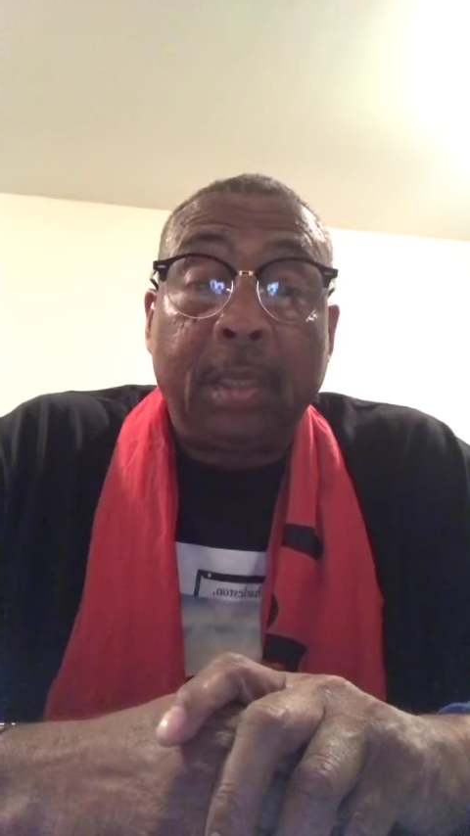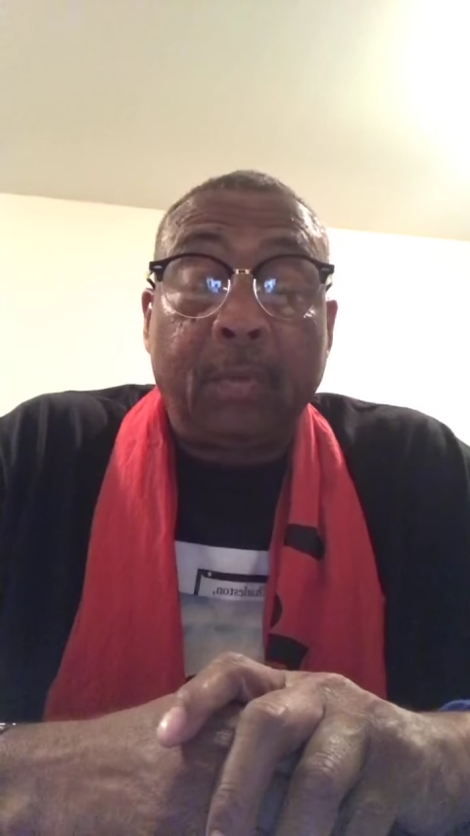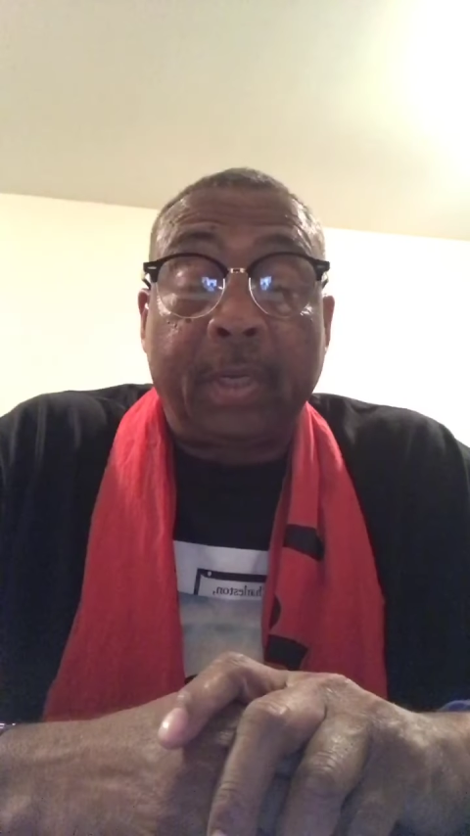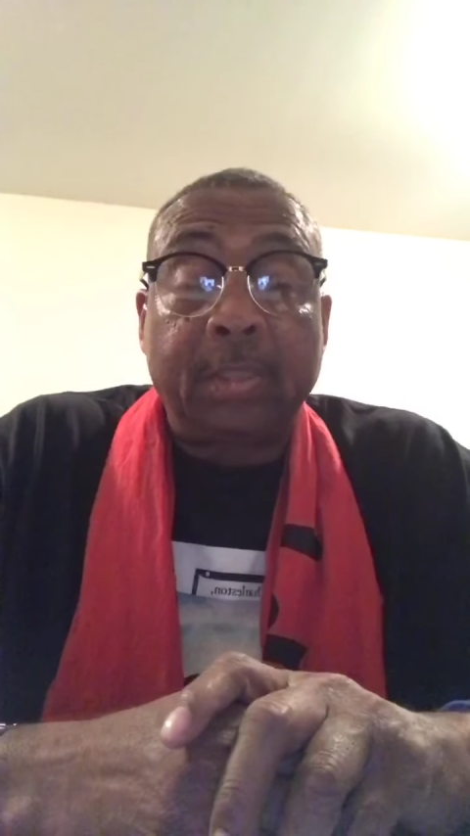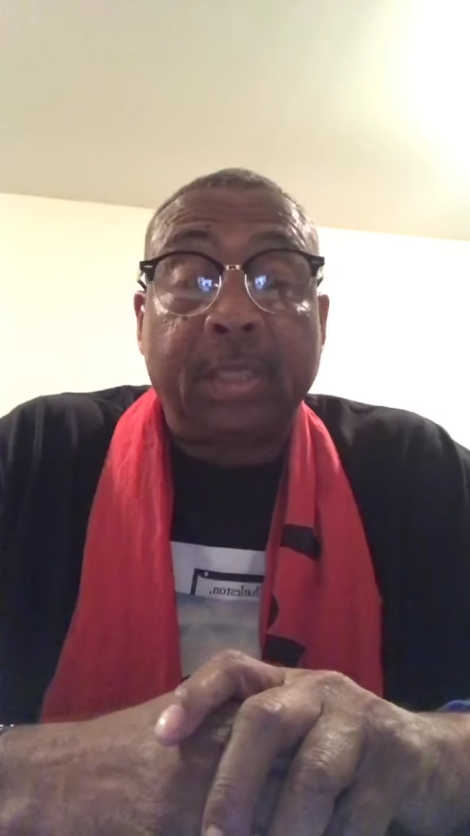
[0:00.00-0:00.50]

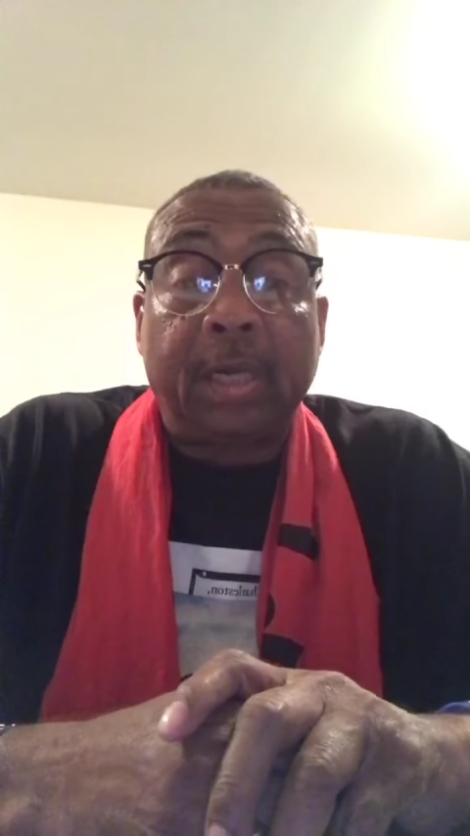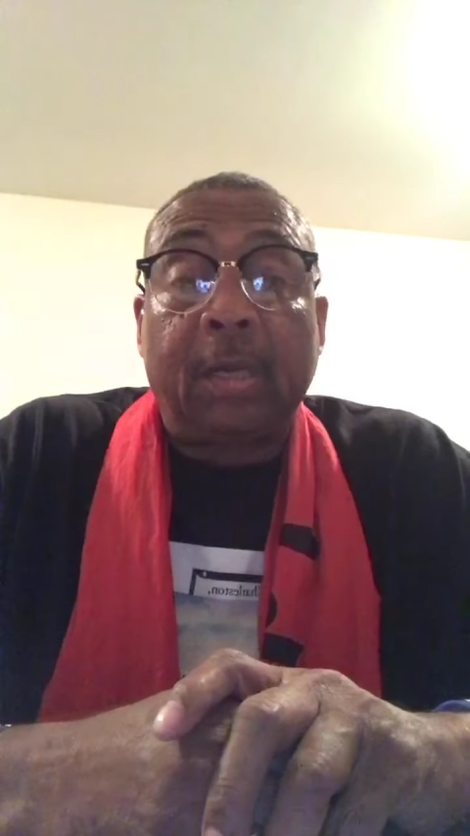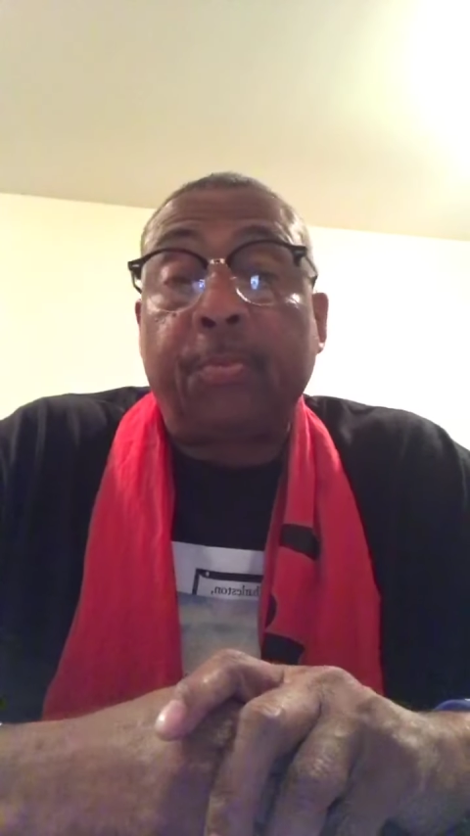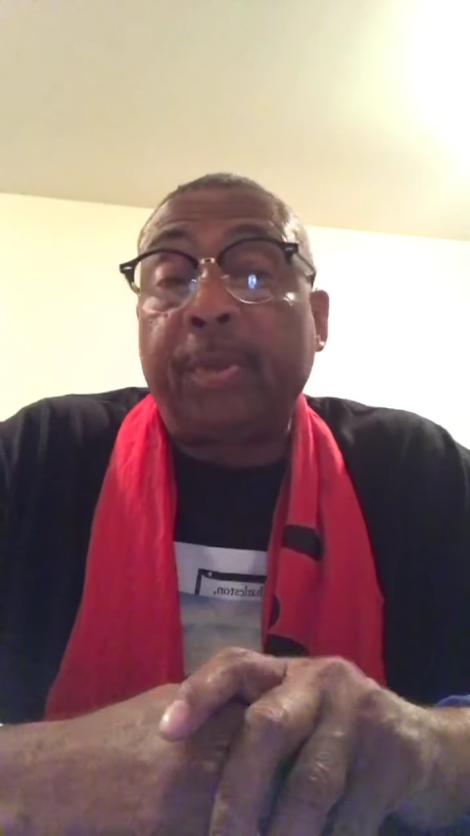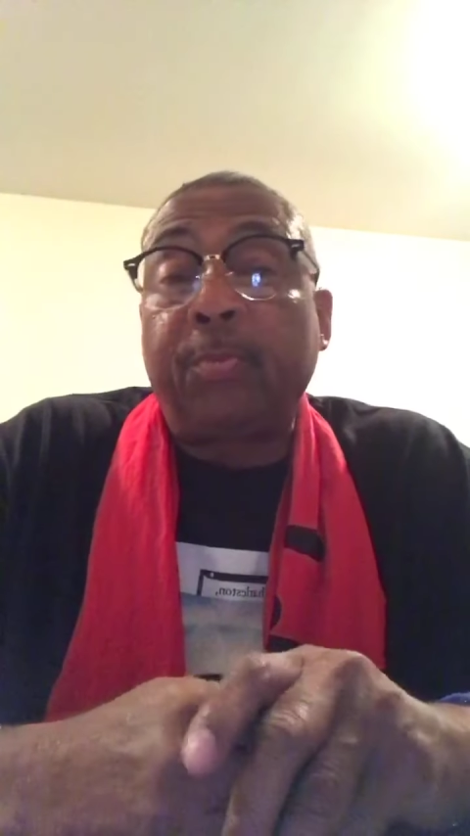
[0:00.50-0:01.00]
And when I say
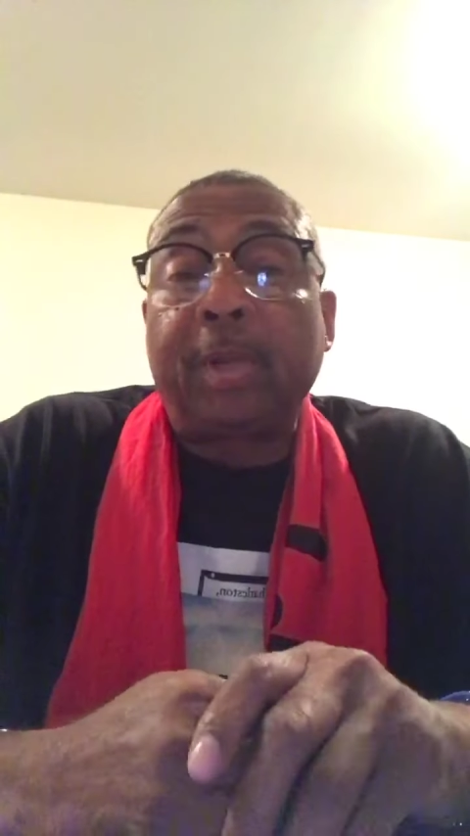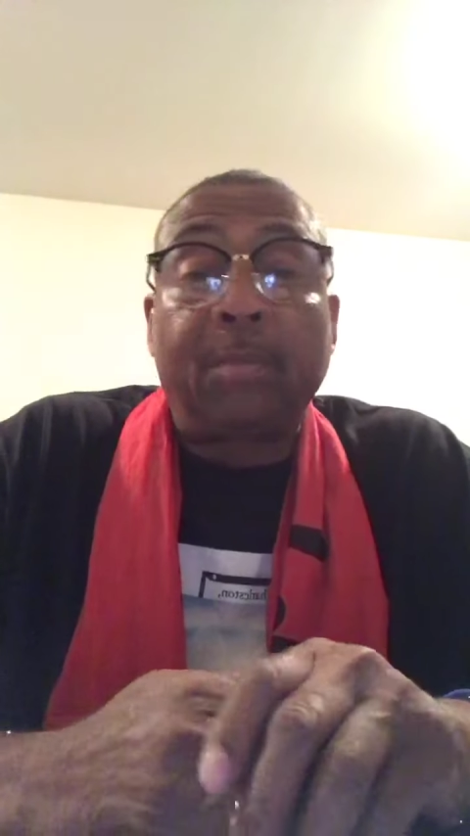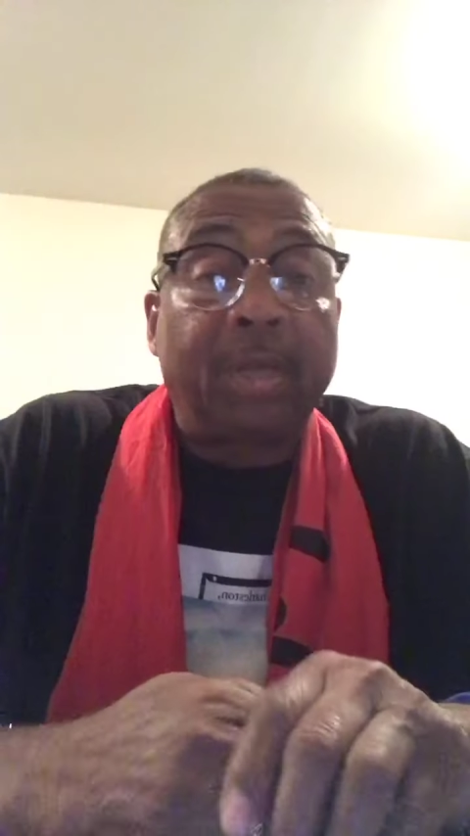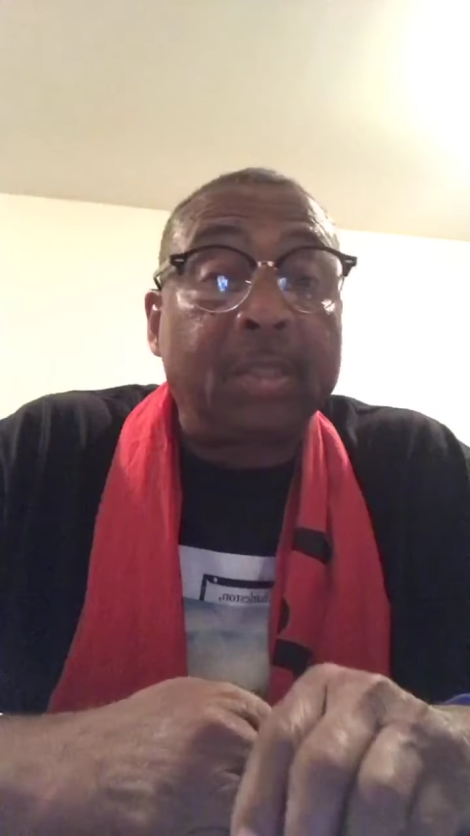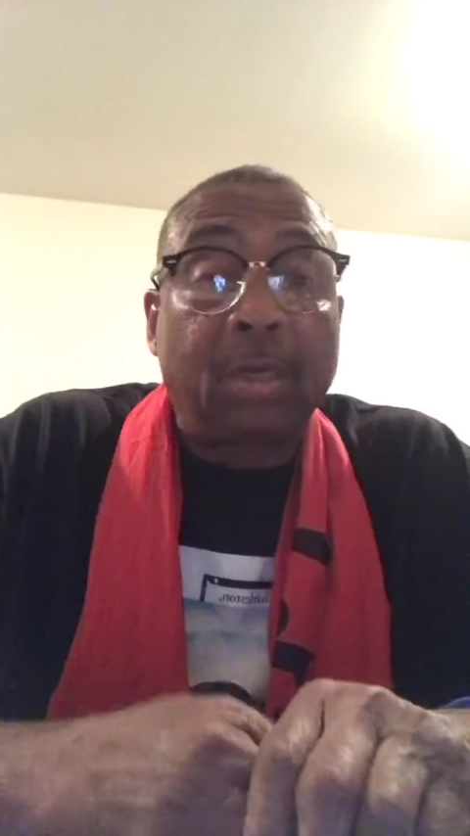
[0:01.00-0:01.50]
our people,
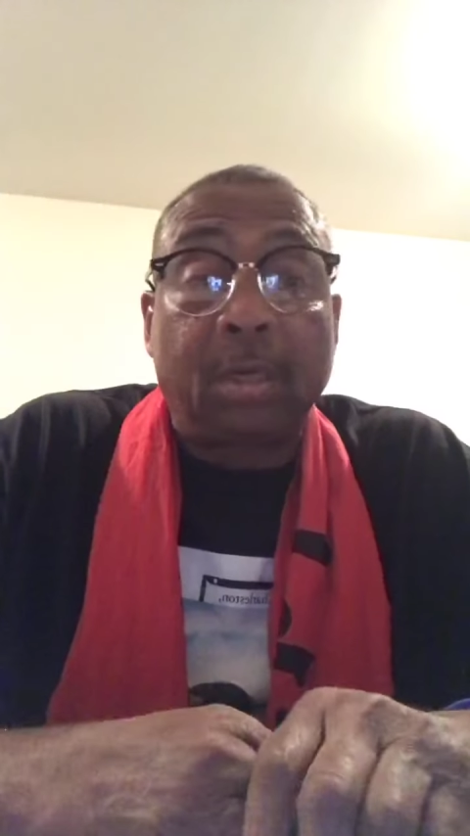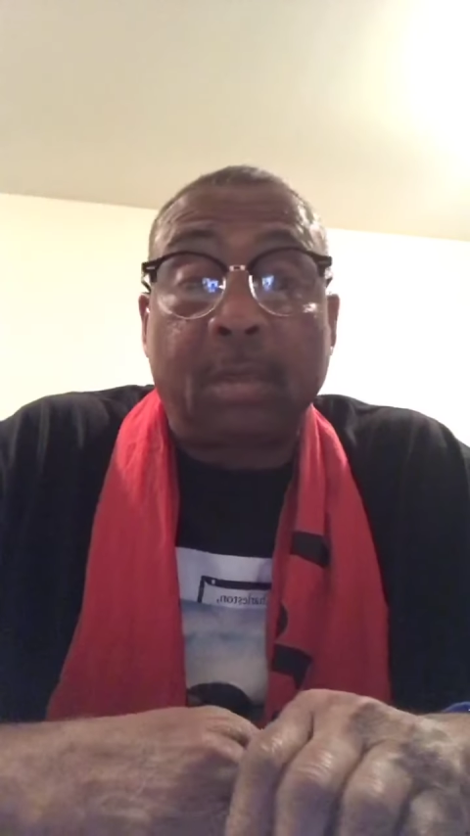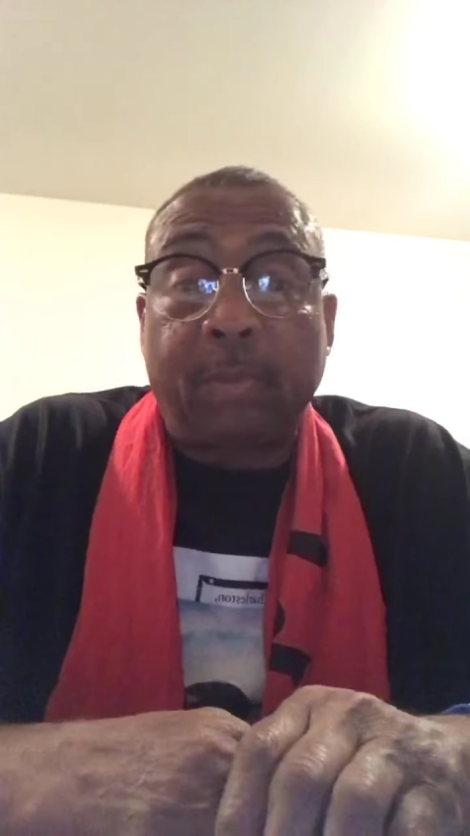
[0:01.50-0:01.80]
I'm not talking